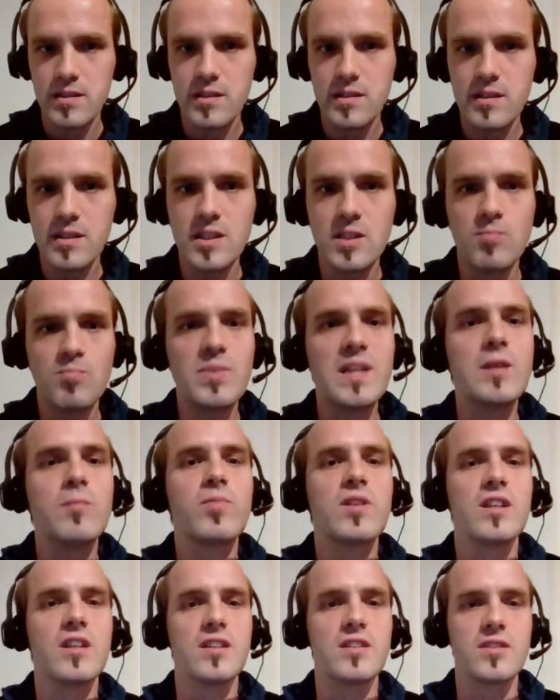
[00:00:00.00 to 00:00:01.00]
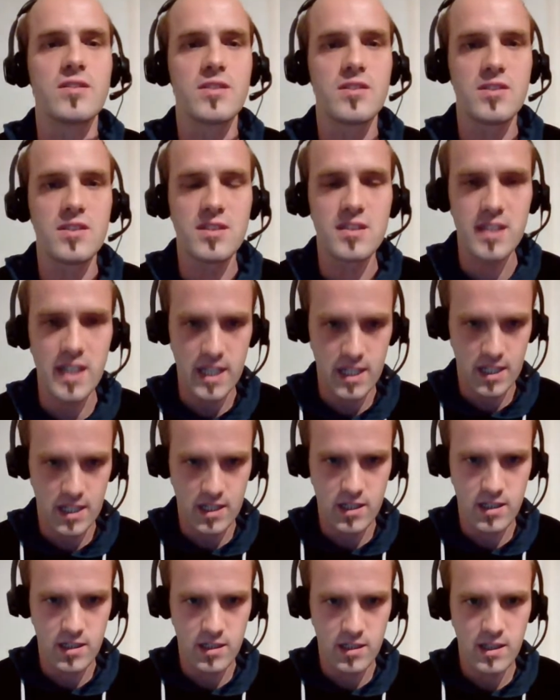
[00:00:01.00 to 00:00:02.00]
These people are
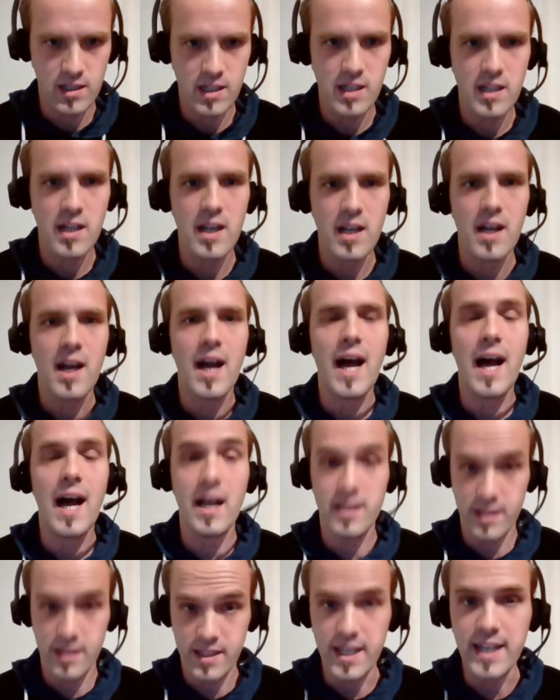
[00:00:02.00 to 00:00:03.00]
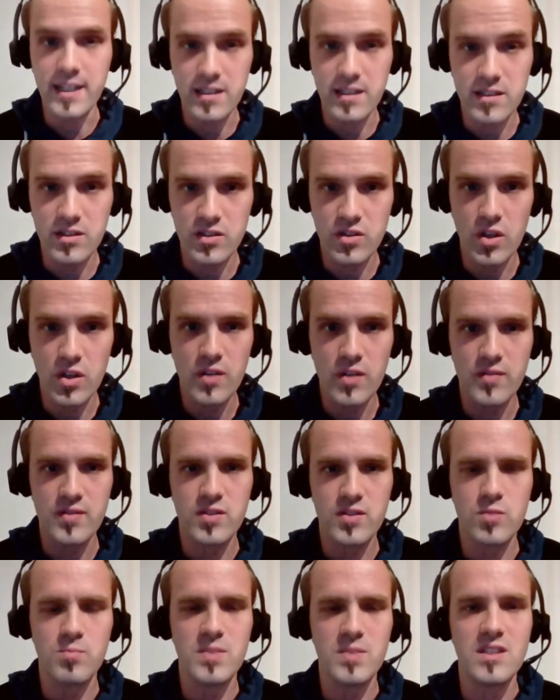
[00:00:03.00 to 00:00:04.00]
sick, and they deserve
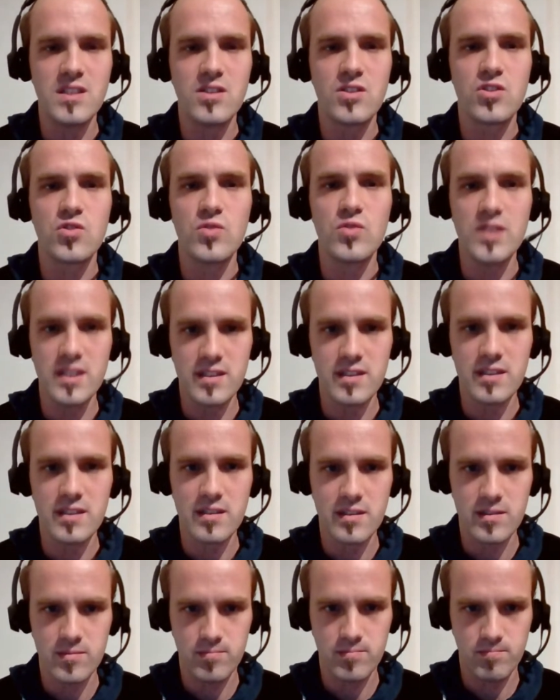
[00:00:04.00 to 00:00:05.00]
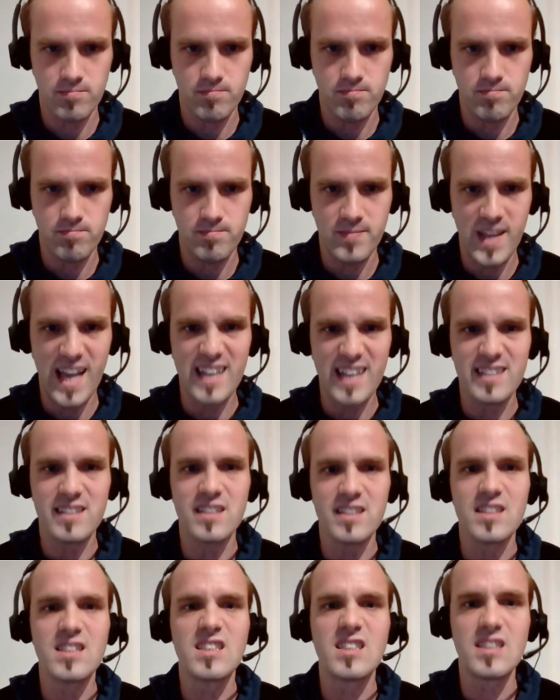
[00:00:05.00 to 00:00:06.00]
to be treated as the
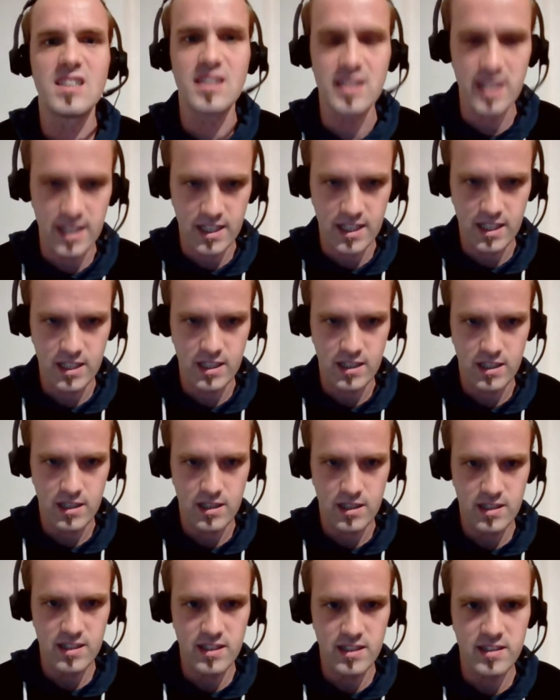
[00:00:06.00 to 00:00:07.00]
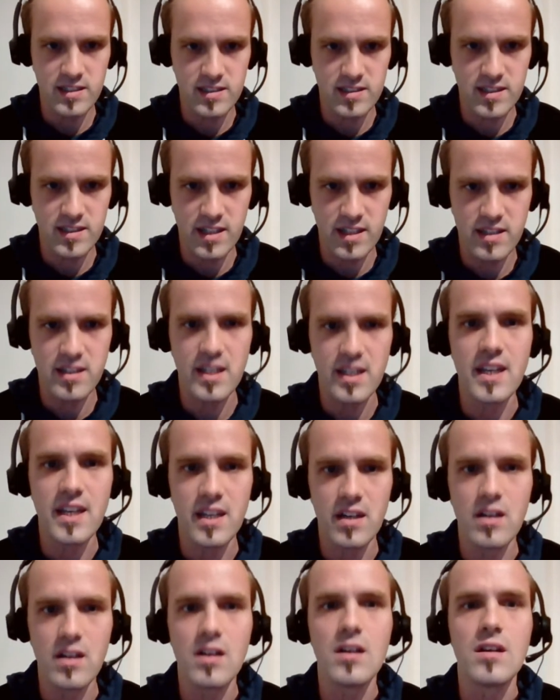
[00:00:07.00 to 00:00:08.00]
sickness that
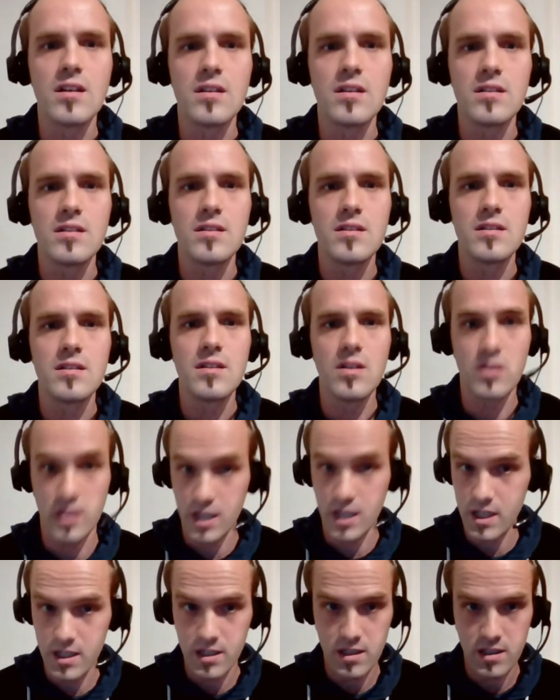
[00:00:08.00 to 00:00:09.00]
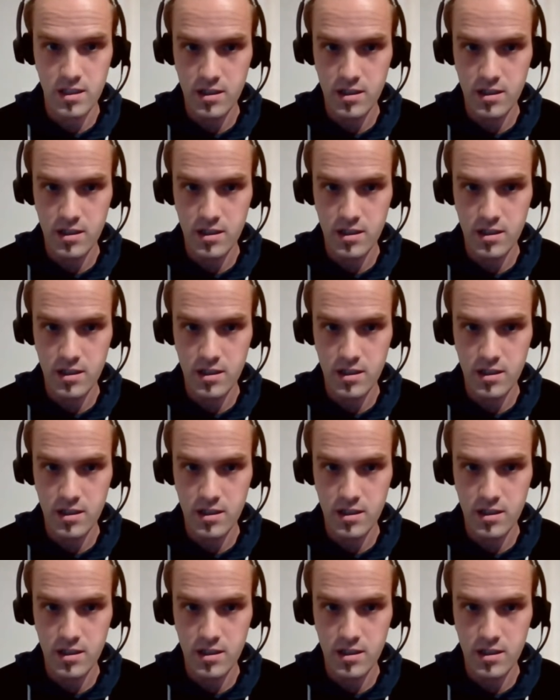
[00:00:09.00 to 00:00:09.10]
they are. Okay?